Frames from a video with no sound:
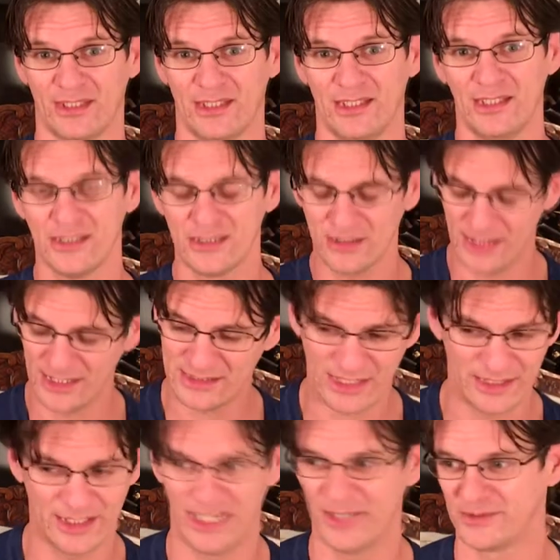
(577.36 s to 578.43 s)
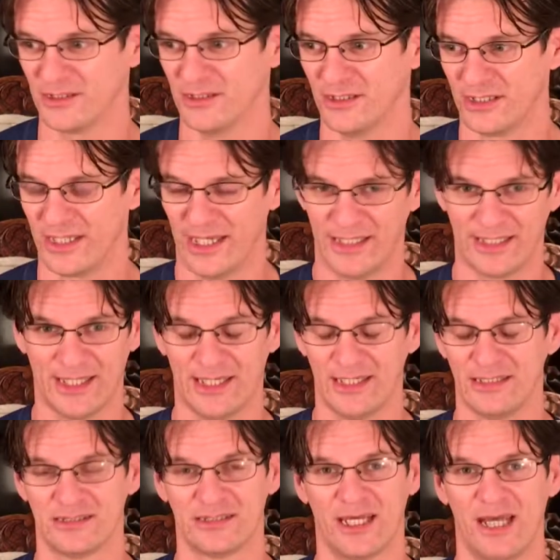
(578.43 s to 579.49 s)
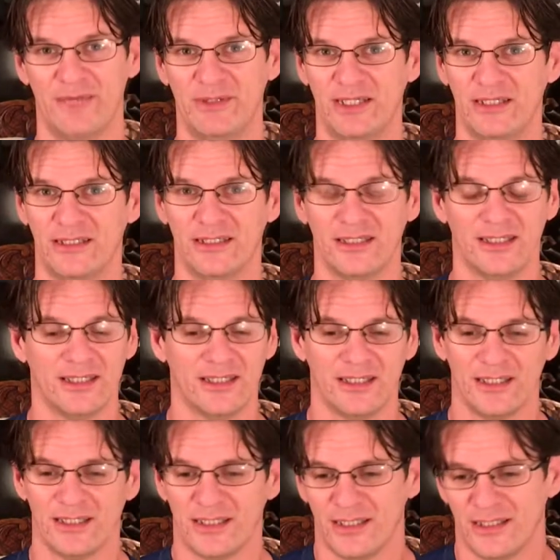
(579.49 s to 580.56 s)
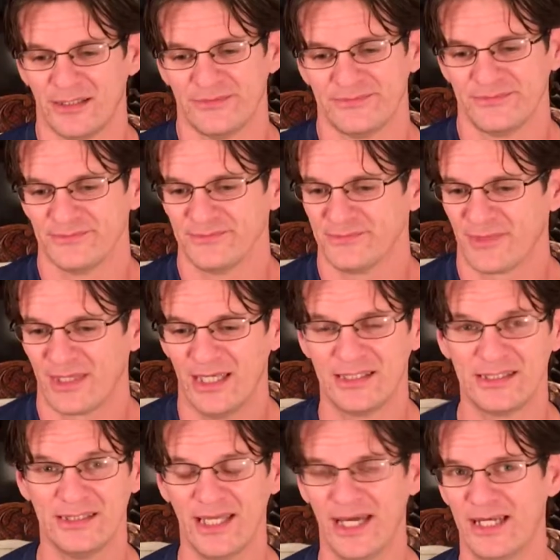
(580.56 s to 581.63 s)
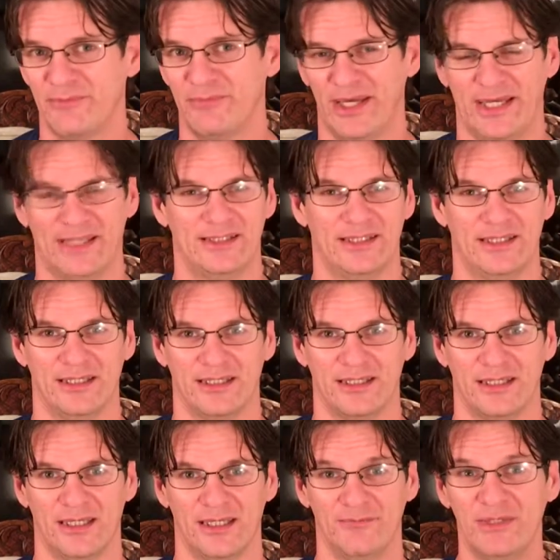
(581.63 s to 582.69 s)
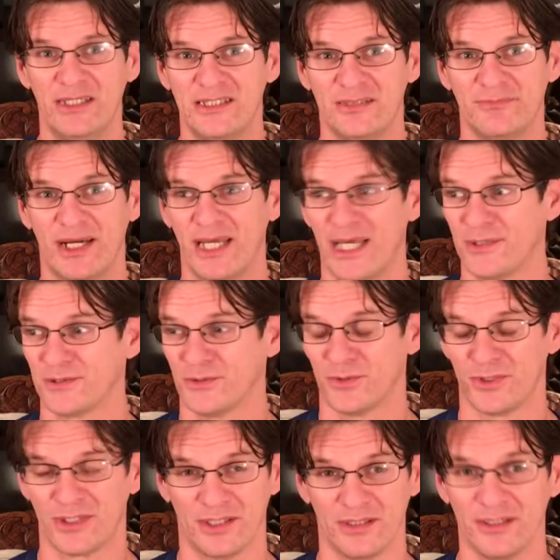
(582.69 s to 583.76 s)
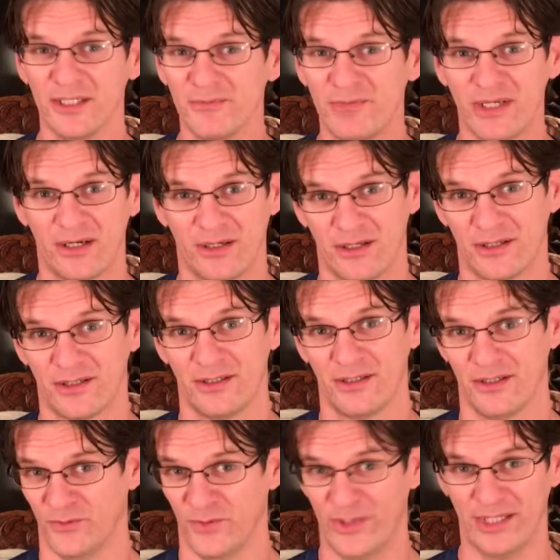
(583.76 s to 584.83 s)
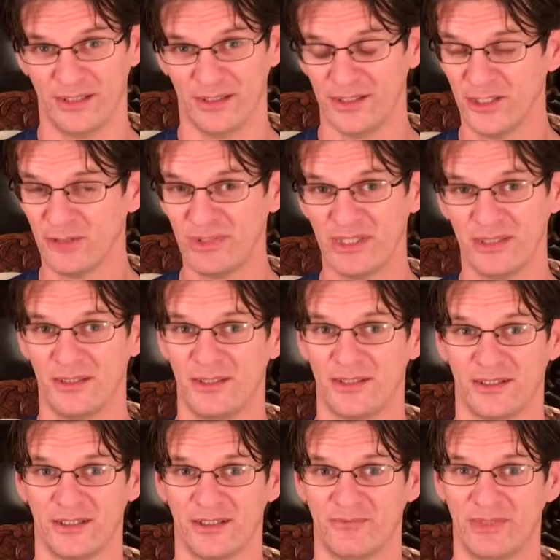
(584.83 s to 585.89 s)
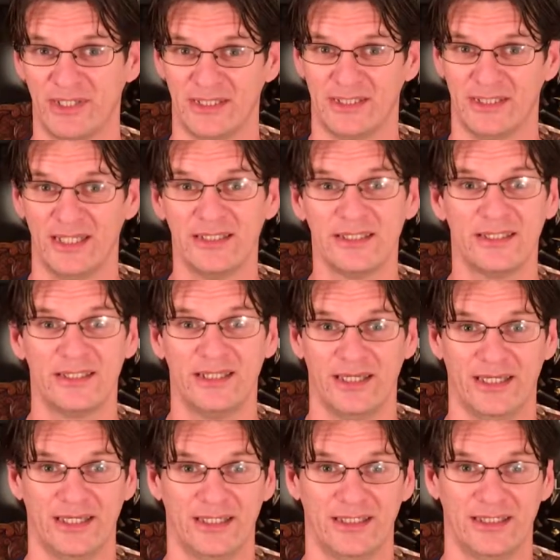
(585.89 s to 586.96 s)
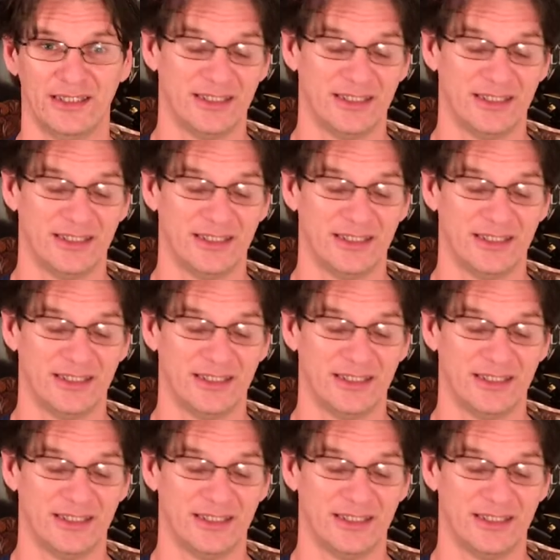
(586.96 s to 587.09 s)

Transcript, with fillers: So that's how you have to look at it, guys. I mean, it's not a bad thing. It means you might have to work a little bit harder and wait a little bit longer, but at the end of the day,